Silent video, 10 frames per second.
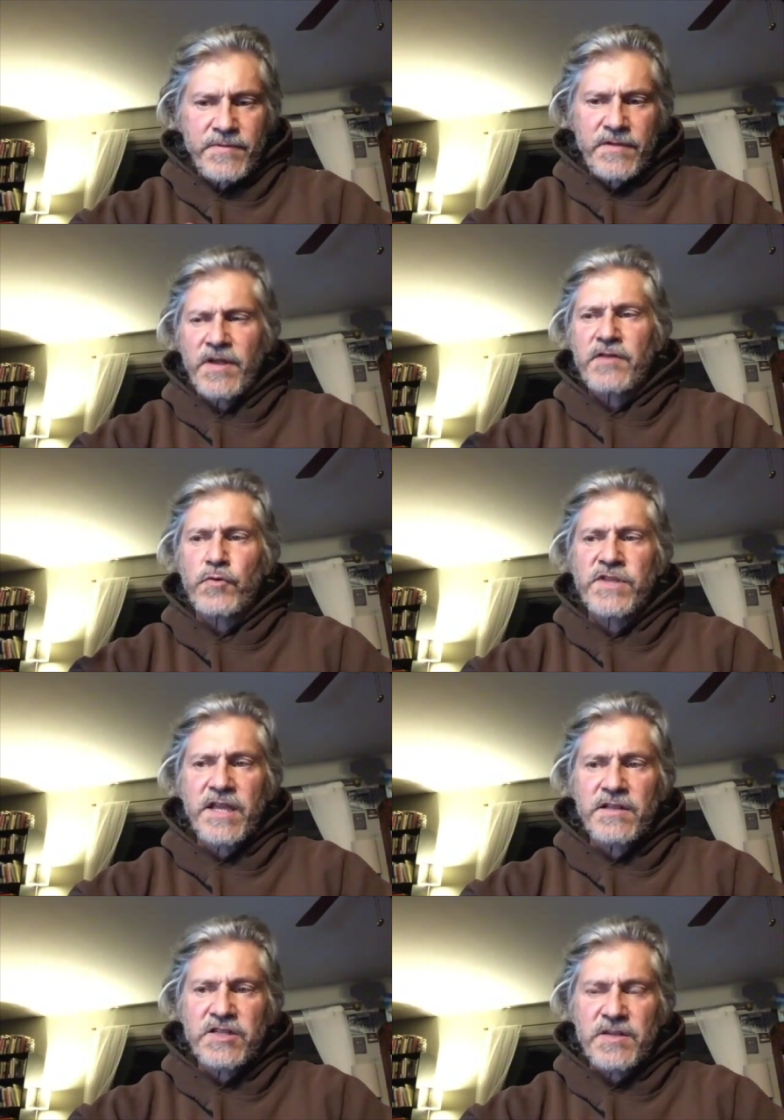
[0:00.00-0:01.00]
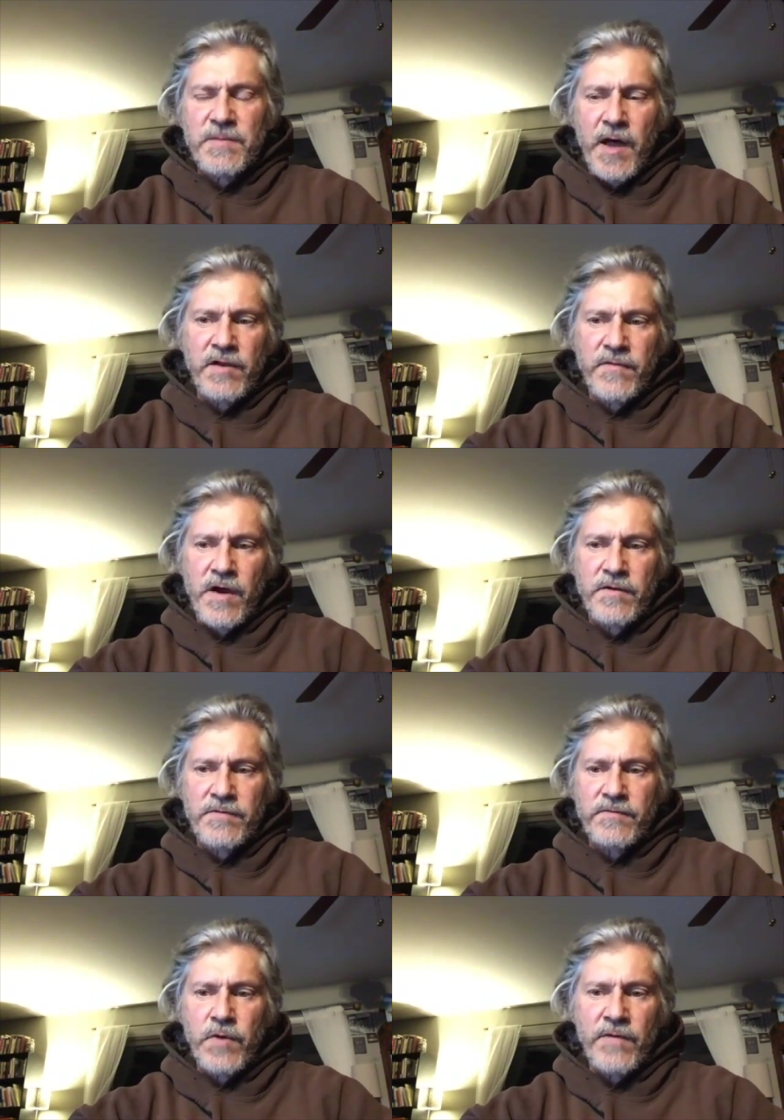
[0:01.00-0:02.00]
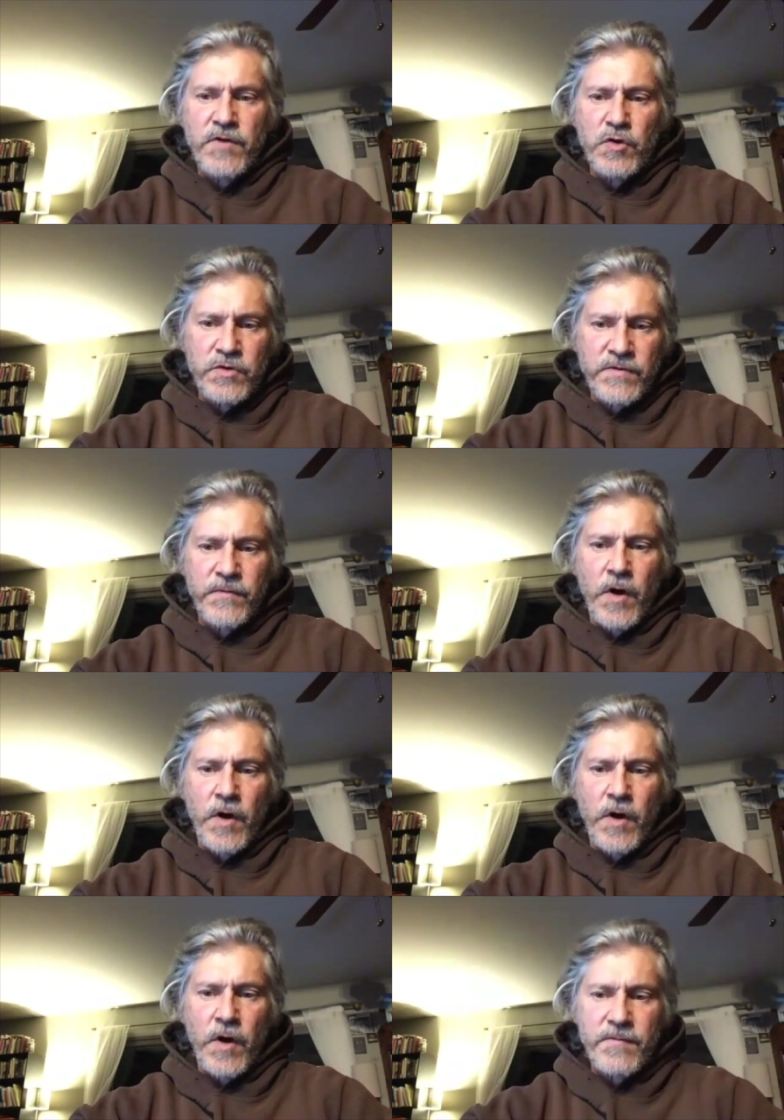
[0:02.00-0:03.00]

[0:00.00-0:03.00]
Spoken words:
a ridiculous amount of our revenue is from